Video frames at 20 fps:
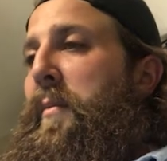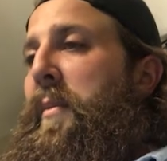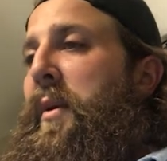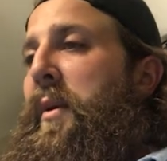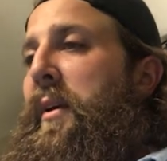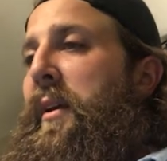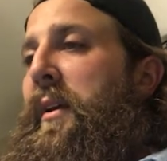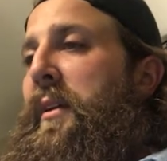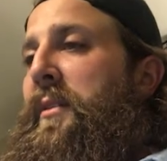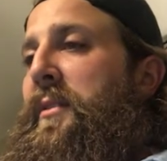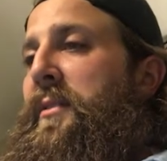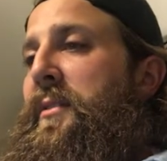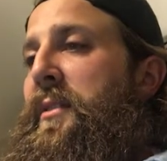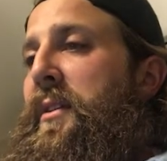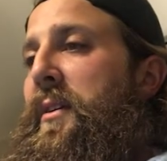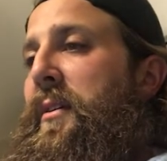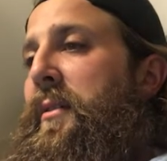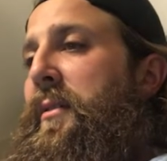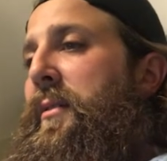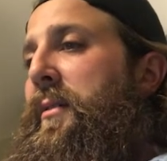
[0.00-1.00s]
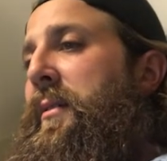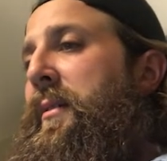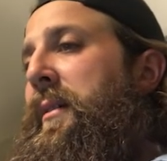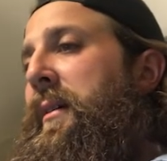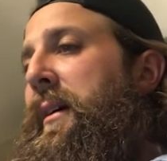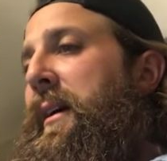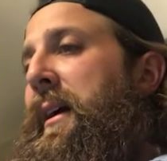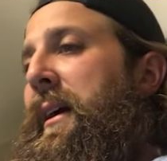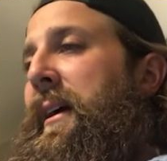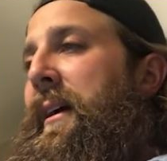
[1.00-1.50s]
million. So
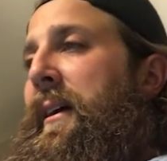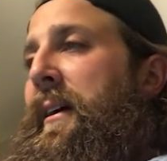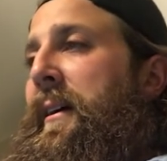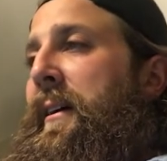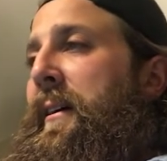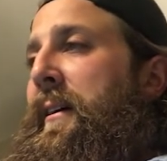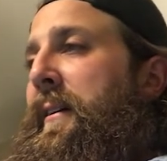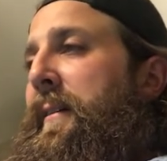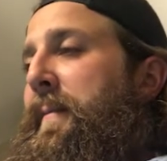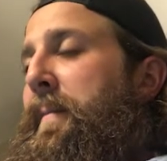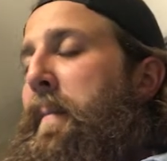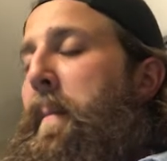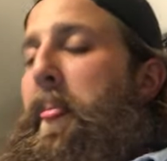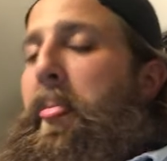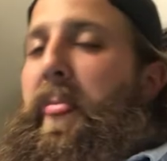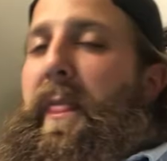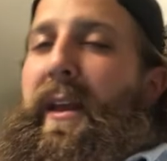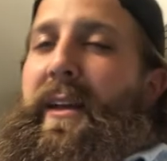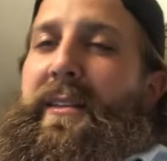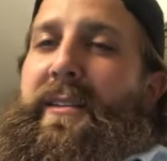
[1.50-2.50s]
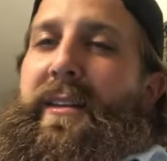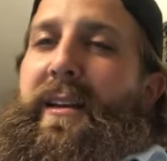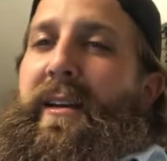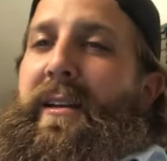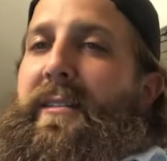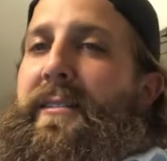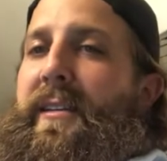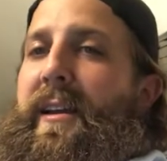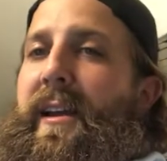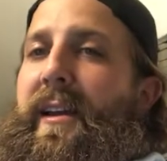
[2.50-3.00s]
it's going
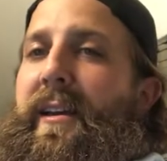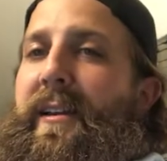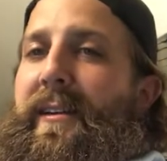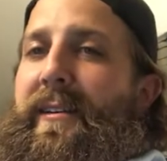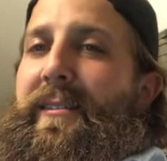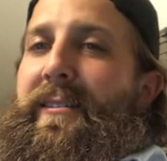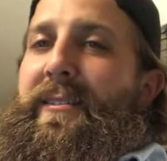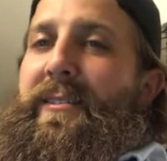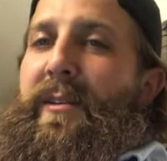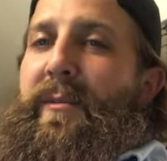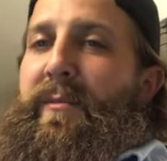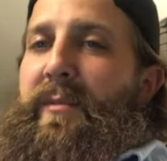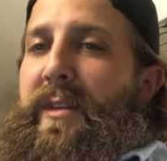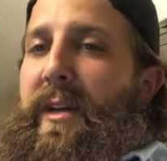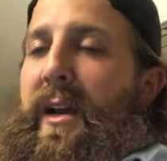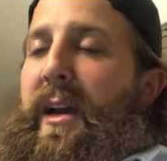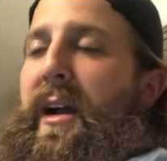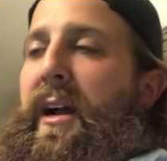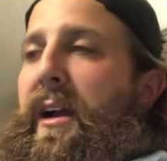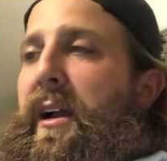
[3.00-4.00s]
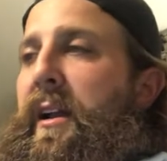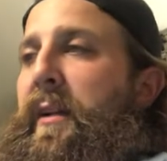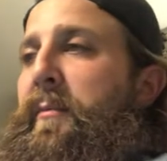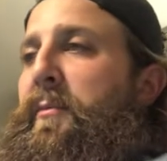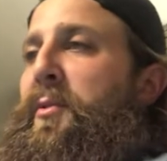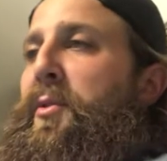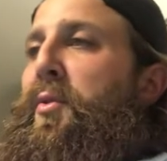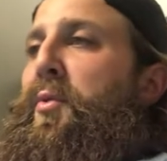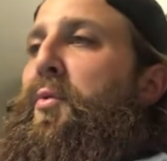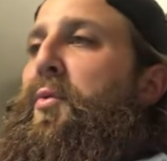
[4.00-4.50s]
to take some time
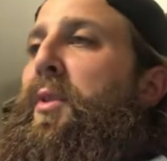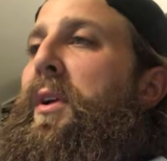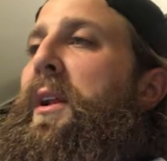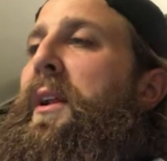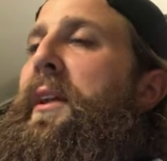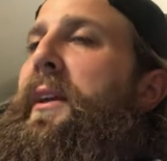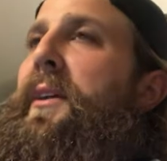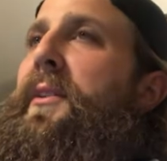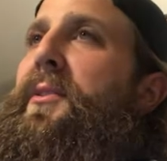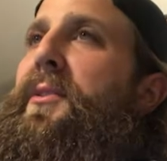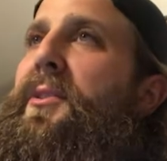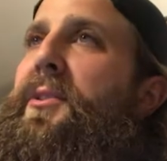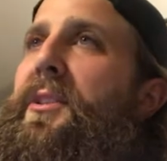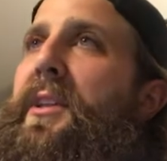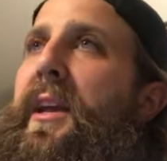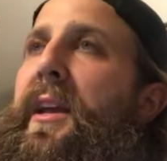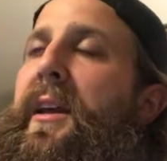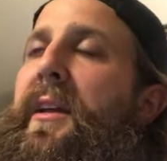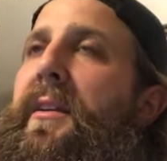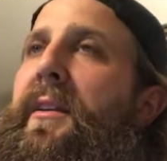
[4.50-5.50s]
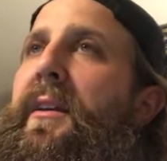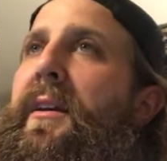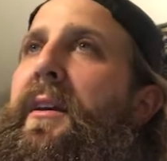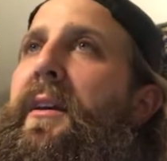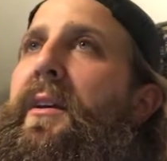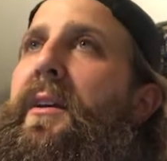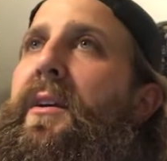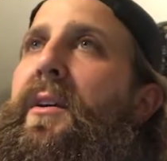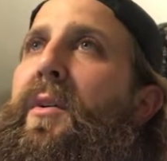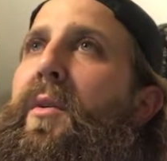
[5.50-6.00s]
to really understand
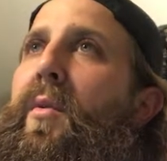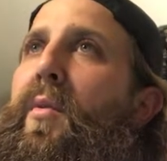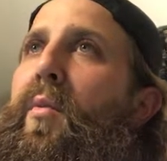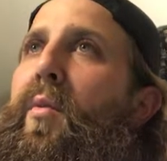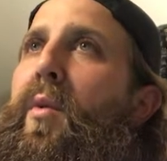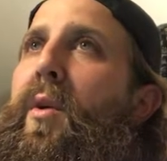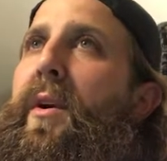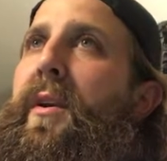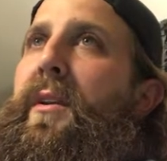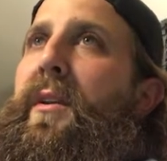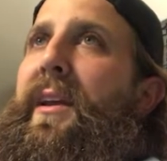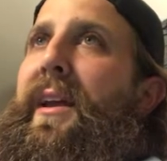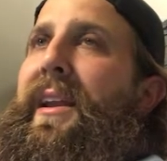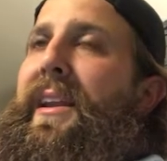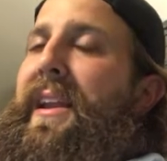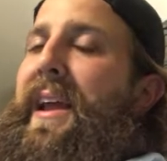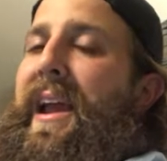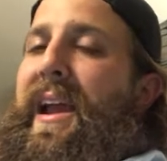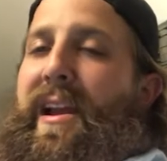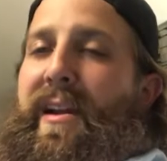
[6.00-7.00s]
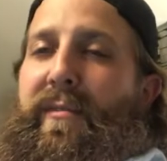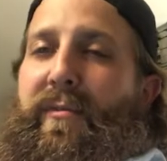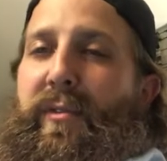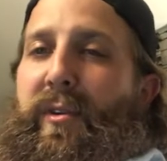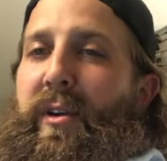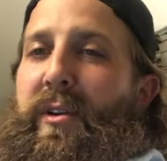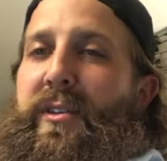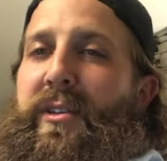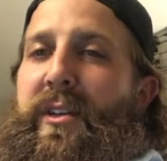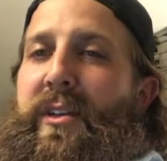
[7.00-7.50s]
what an
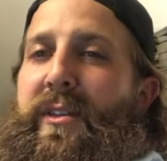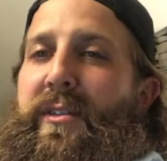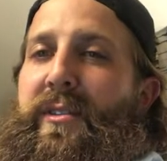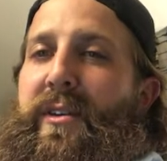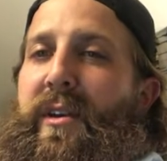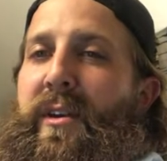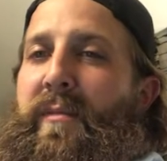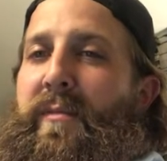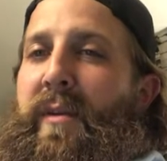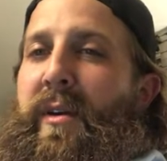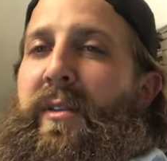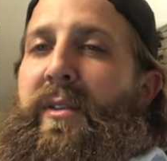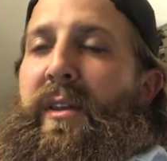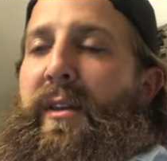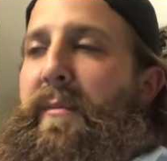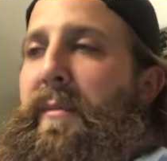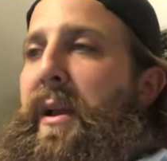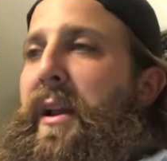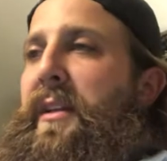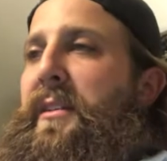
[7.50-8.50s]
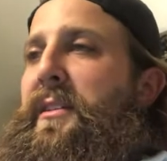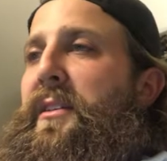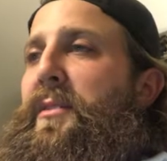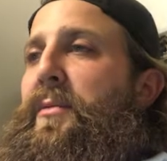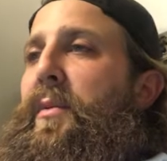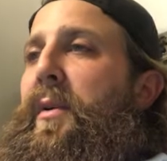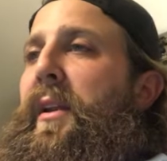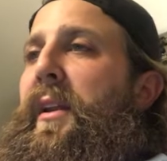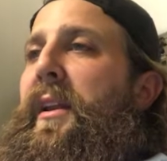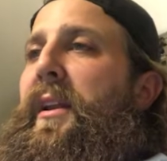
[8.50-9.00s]
average is on a monthly basis,
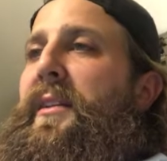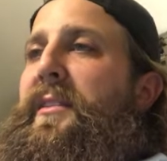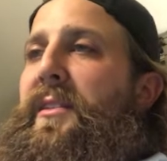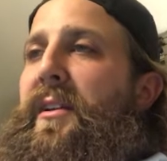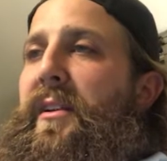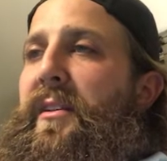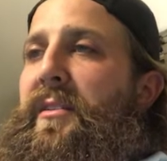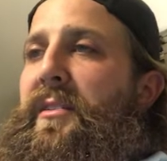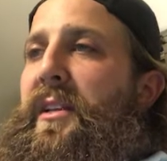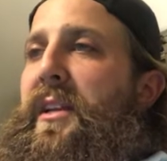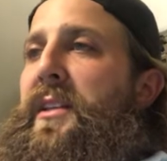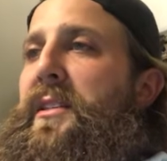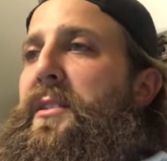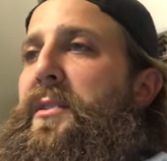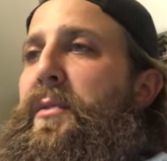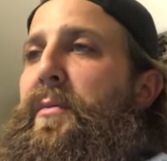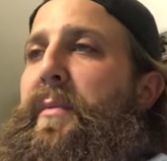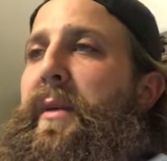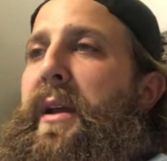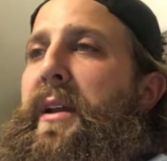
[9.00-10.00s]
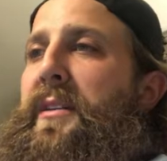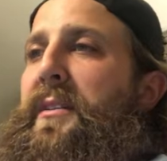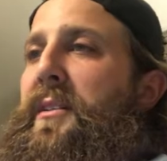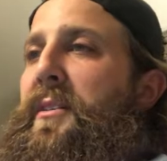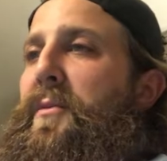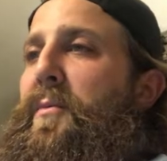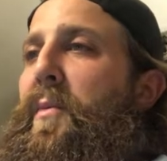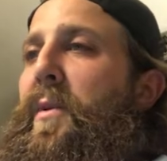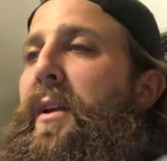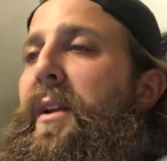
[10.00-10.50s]
what it is on a seasonal
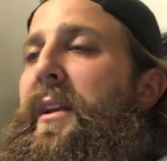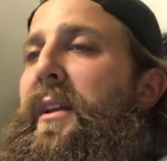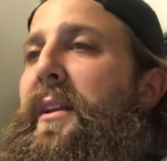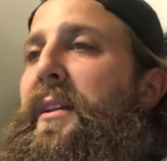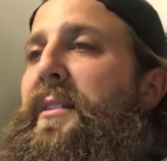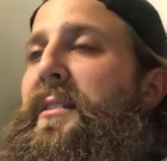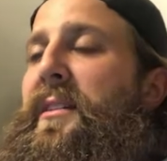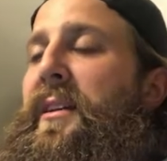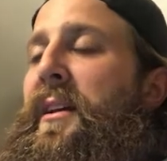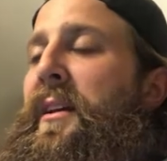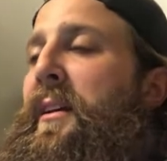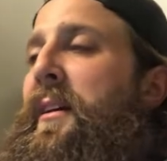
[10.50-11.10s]
basis, what it is